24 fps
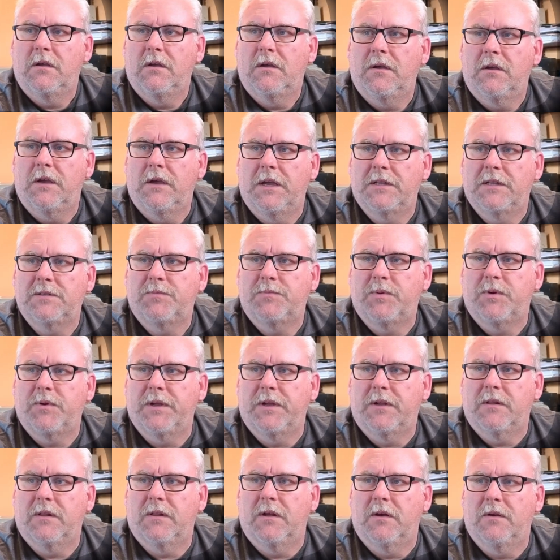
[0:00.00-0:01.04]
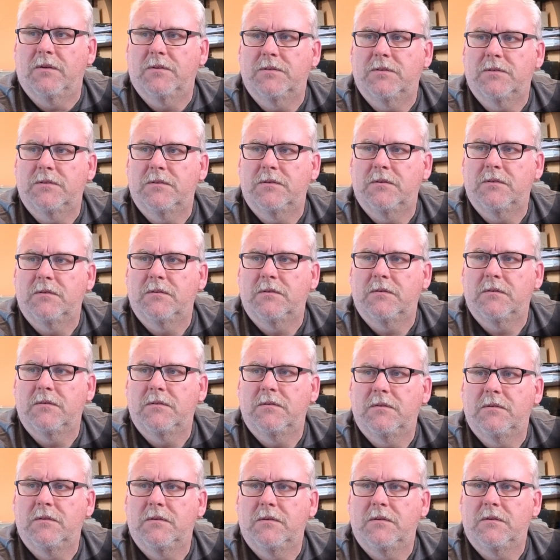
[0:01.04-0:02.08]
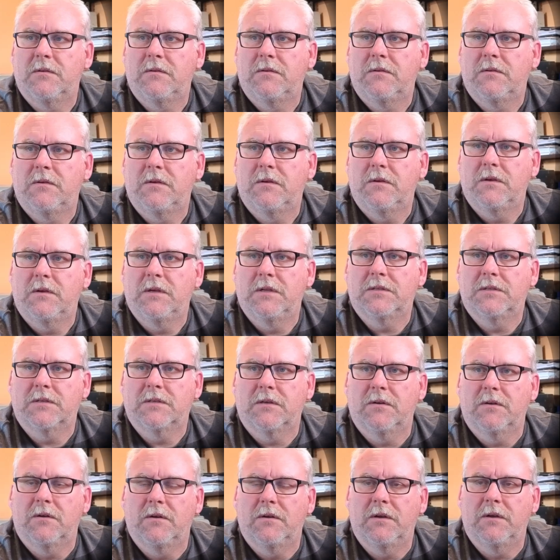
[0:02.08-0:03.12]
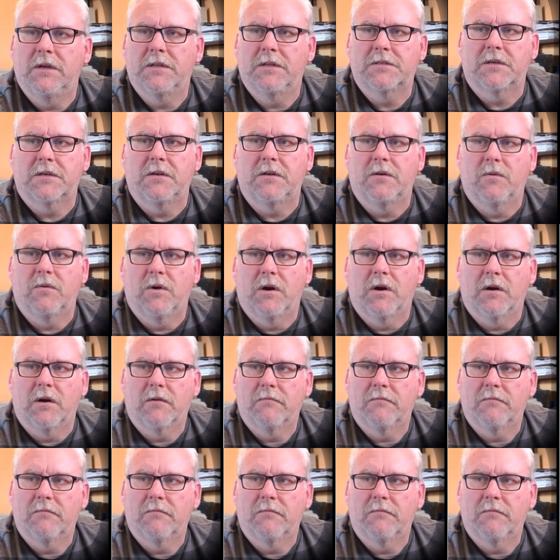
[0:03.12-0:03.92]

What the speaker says: It's pretty close. It's gonna work.